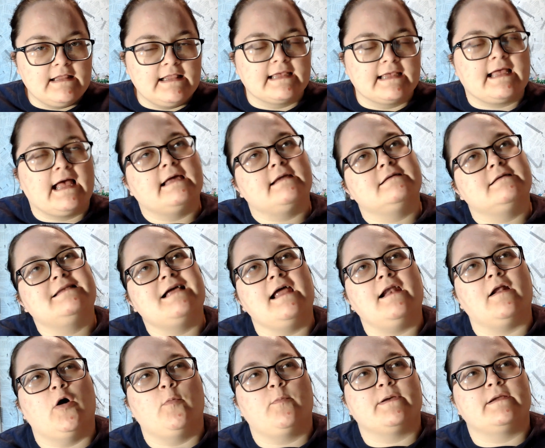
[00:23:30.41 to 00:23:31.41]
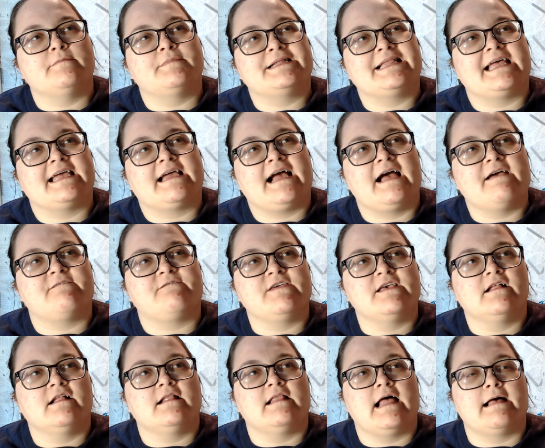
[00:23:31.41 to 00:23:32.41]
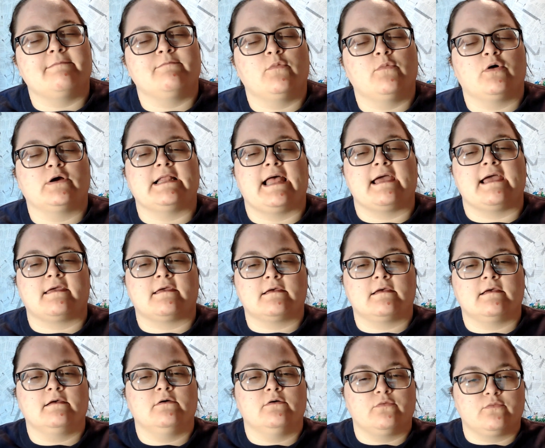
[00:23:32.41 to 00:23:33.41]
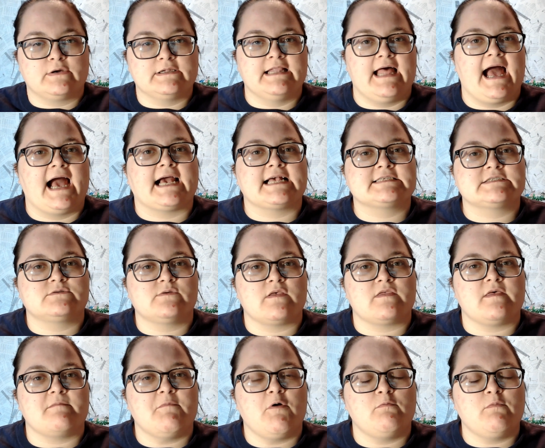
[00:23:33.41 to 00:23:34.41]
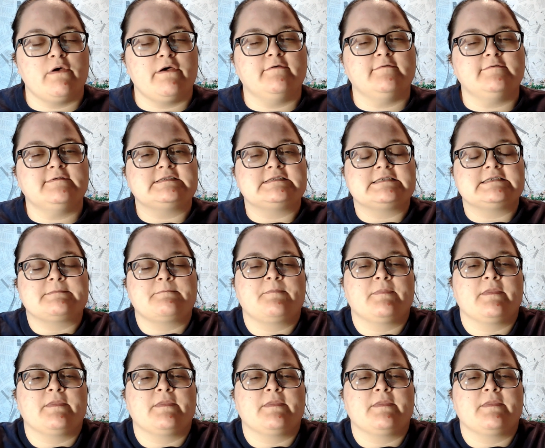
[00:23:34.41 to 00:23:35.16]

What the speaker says: Like, not open, but, like, I feel a lot more, like, relaxed with them almost.